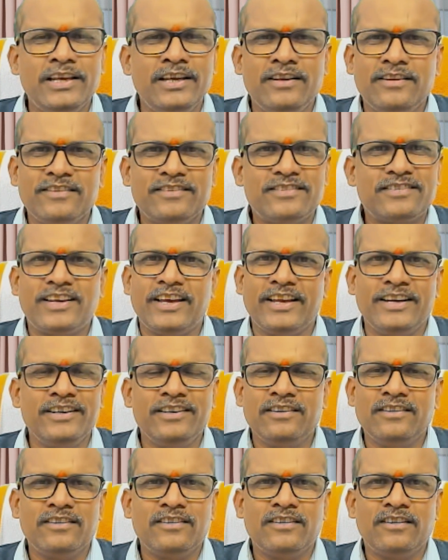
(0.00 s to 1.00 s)
skin
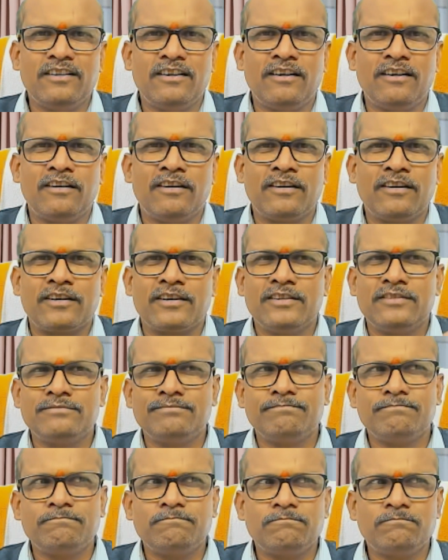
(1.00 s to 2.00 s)
or
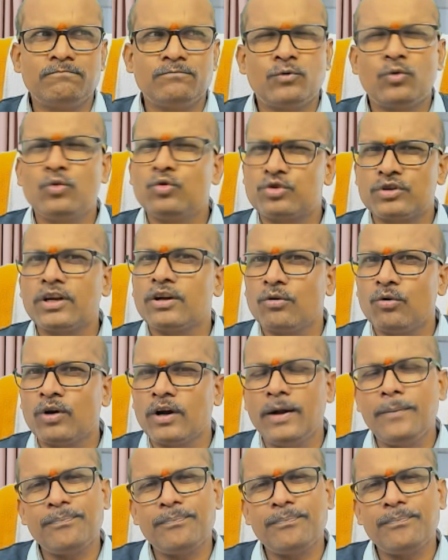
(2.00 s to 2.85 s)
Kushta Roga